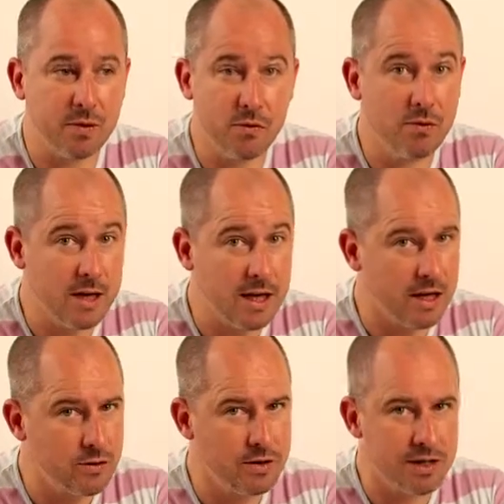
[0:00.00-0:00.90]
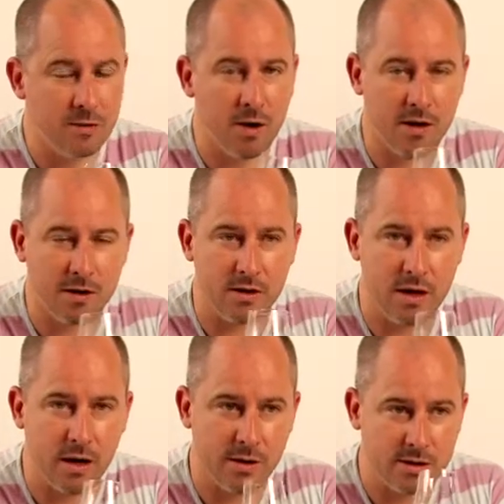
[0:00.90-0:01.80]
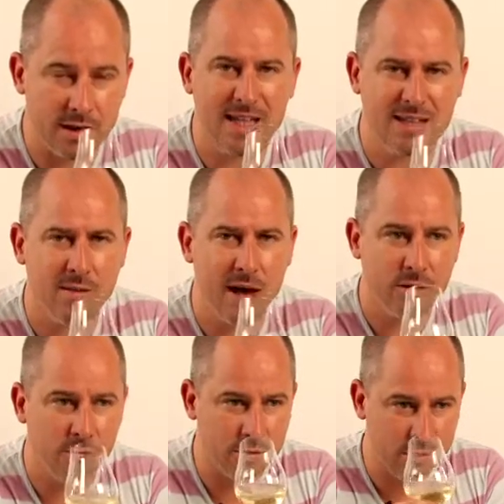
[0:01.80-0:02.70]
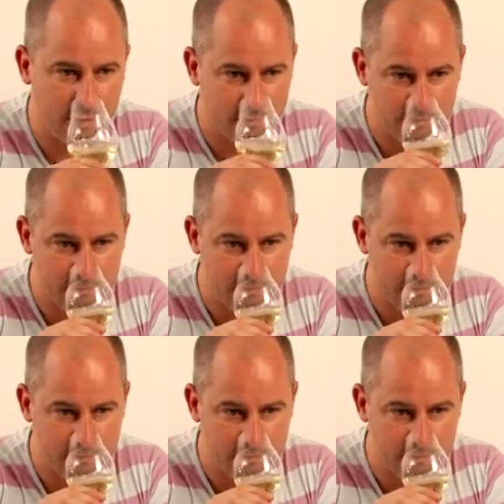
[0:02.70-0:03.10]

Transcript: Really interesting wine on the nose. Gets the mouth watering.